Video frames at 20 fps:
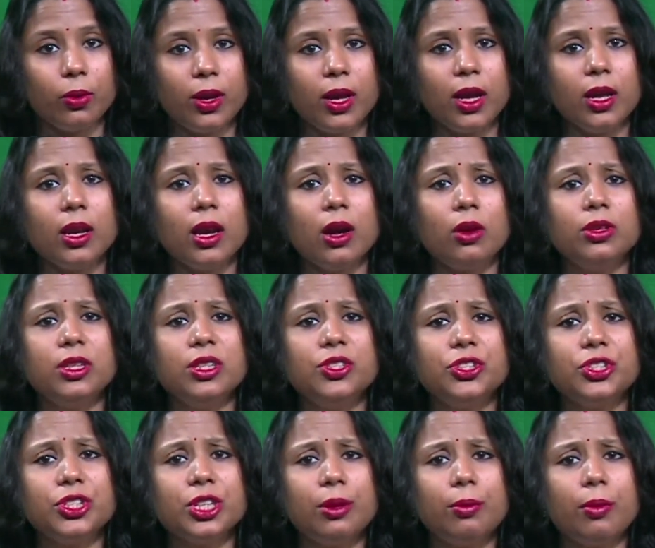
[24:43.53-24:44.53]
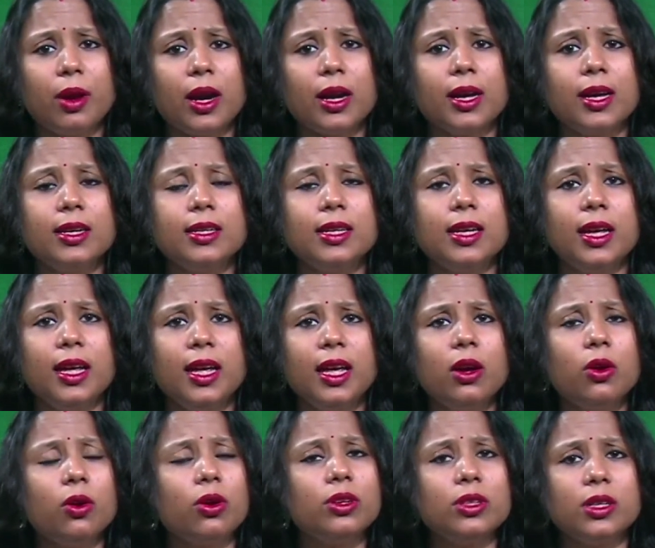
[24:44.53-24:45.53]
Okay, now digital
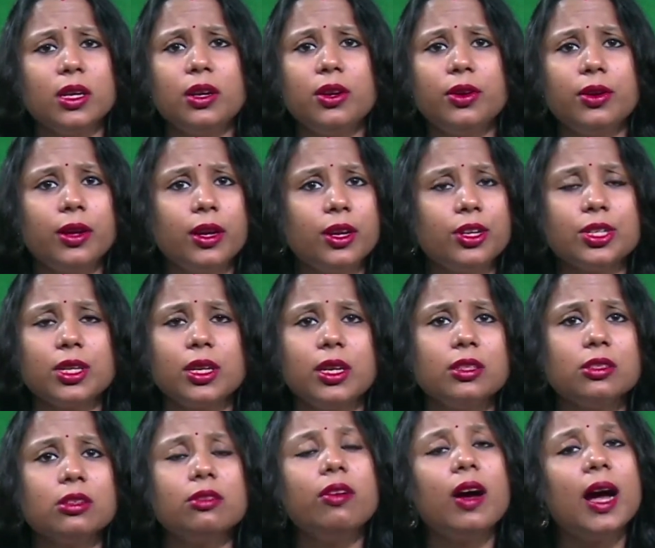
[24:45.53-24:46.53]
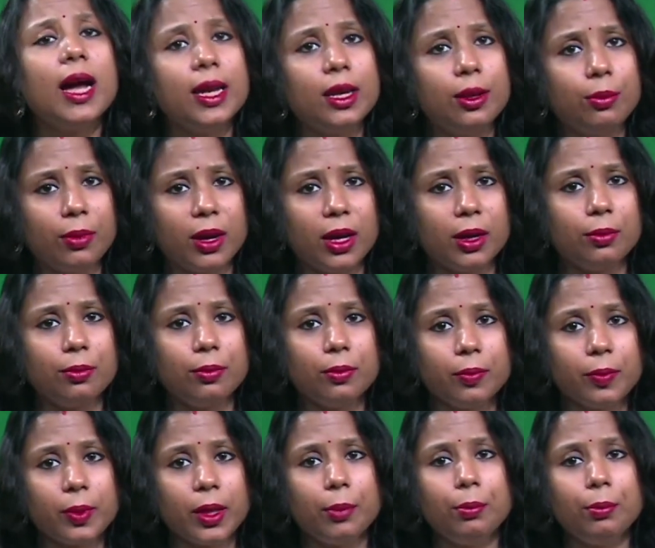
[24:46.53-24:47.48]
marketing, e-content creation is of high demand.